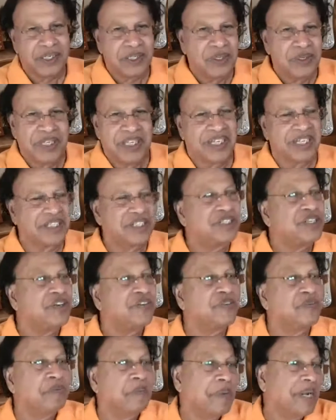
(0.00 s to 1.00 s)
you need a
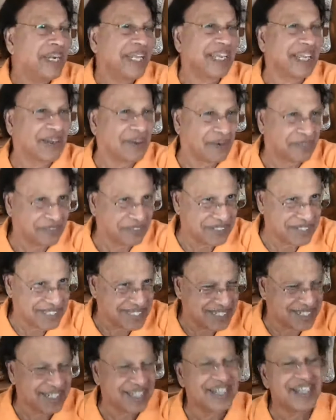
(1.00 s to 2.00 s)
chief medical
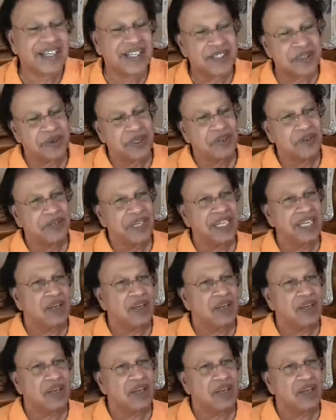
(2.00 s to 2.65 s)
officer. So you